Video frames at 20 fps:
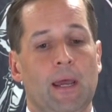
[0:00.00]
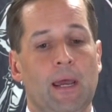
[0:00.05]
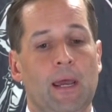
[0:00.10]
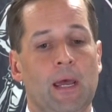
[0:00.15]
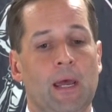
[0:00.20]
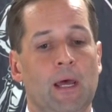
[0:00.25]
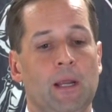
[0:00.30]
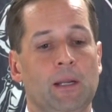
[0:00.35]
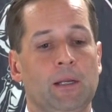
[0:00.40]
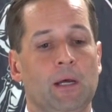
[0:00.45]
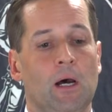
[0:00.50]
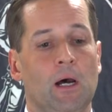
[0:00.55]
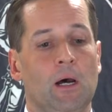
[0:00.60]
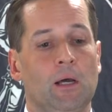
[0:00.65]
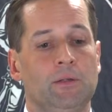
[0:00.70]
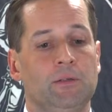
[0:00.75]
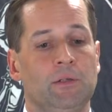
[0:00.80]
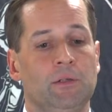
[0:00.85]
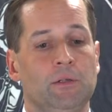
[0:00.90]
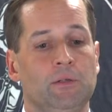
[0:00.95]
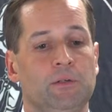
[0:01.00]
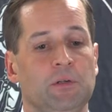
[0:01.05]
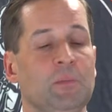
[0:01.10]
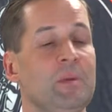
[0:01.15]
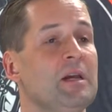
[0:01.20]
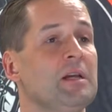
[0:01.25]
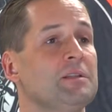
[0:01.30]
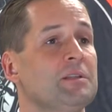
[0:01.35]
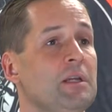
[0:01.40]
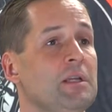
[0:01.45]
and to
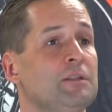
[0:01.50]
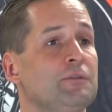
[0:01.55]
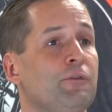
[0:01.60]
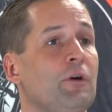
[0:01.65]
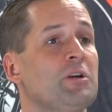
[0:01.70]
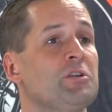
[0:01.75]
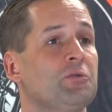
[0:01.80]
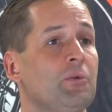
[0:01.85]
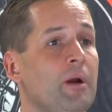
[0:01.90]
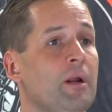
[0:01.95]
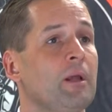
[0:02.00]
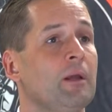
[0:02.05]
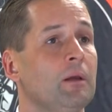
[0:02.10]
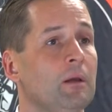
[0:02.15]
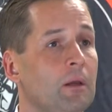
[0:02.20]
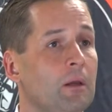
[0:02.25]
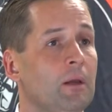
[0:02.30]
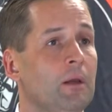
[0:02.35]
me, it's frustrating.